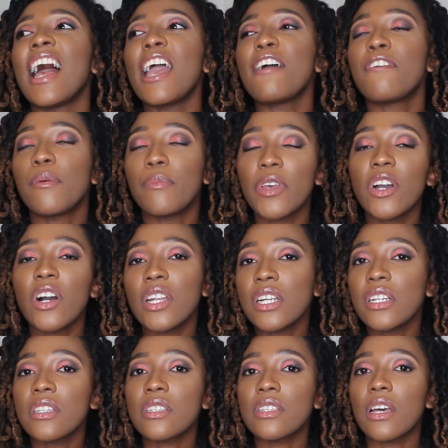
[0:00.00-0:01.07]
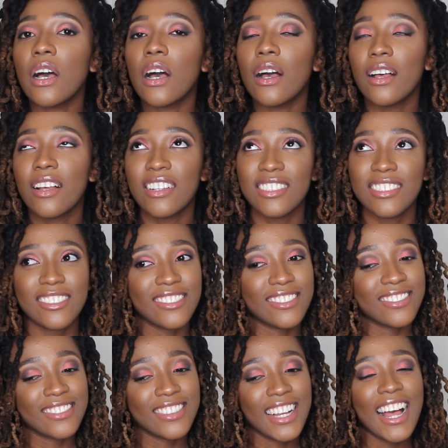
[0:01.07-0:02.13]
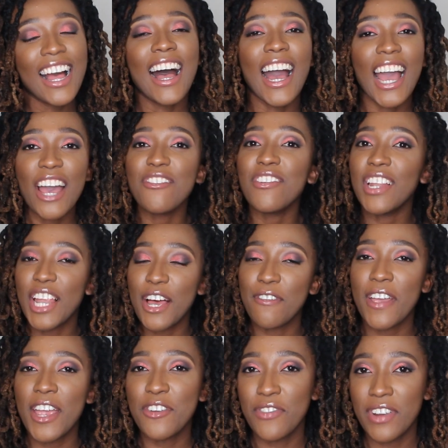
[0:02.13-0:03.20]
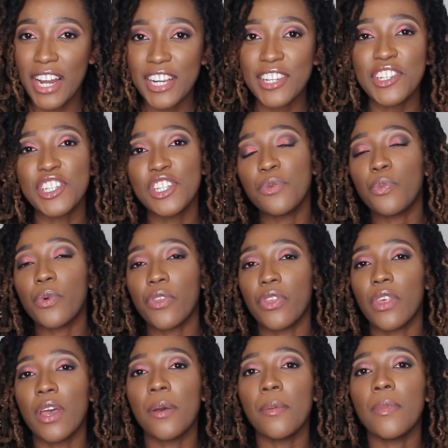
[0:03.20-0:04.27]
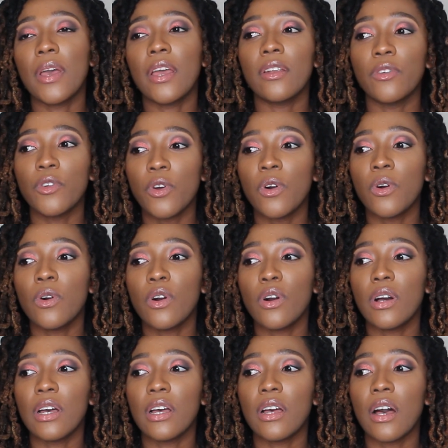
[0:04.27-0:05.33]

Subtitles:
If I'm being honest, I have a love-hate relationship with them, and no,